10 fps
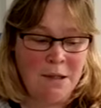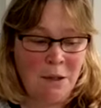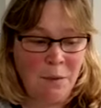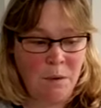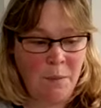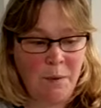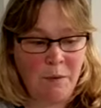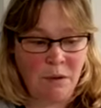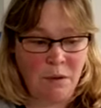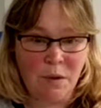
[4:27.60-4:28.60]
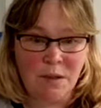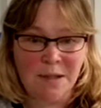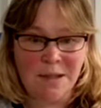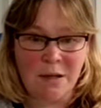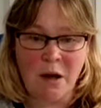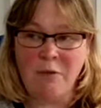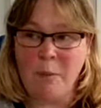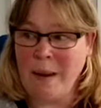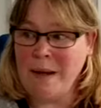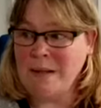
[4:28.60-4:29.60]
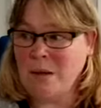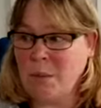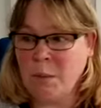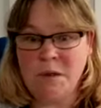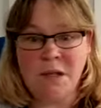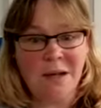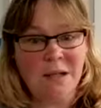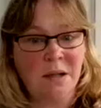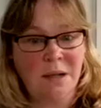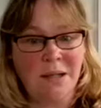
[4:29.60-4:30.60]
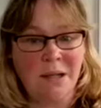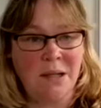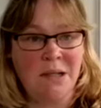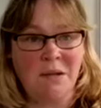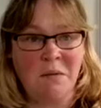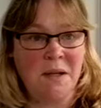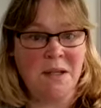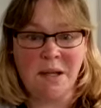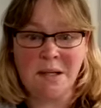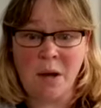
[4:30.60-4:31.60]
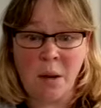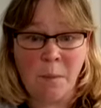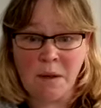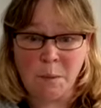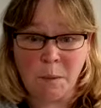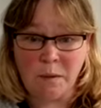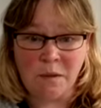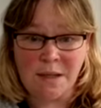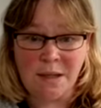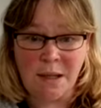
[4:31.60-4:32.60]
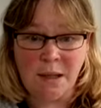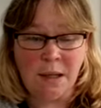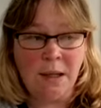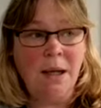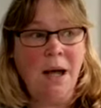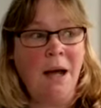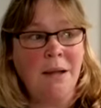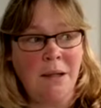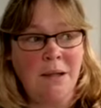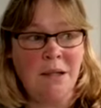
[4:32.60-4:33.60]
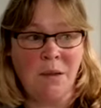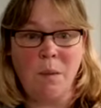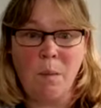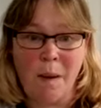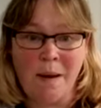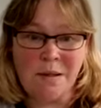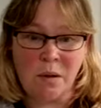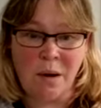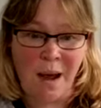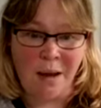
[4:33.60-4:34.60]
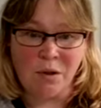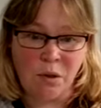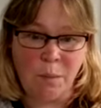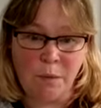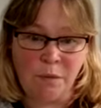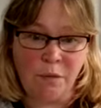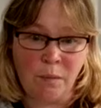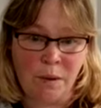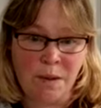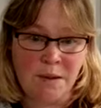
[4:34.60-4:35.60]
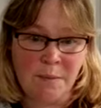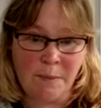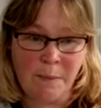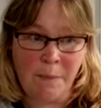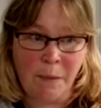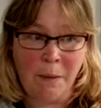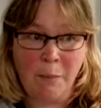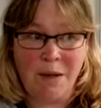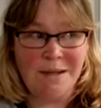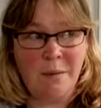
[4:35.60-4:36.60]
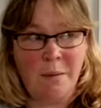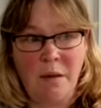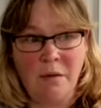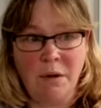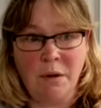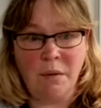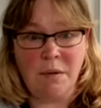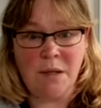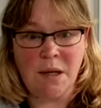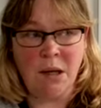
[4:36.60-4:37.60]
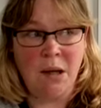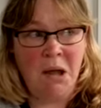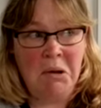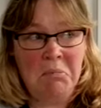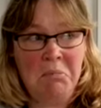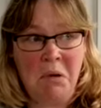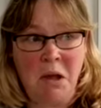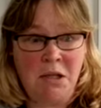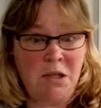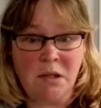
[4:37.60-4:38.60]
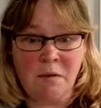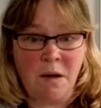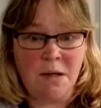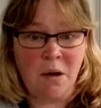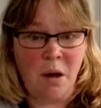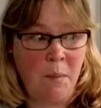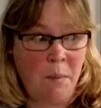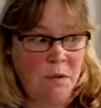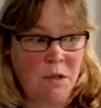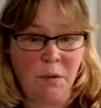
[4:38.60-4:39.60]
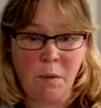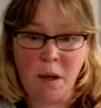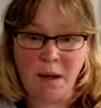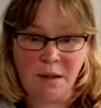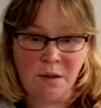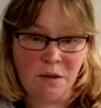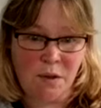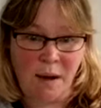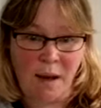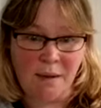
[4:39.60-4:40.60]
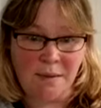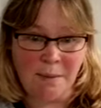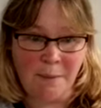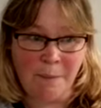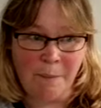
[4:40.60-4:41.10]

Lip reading: I don't want to be recruiting staff based on a projection I did 3, 6, 9 months previously. I need to do it based on actual performance, because I'm either recruiting at just the right time, too early, too late.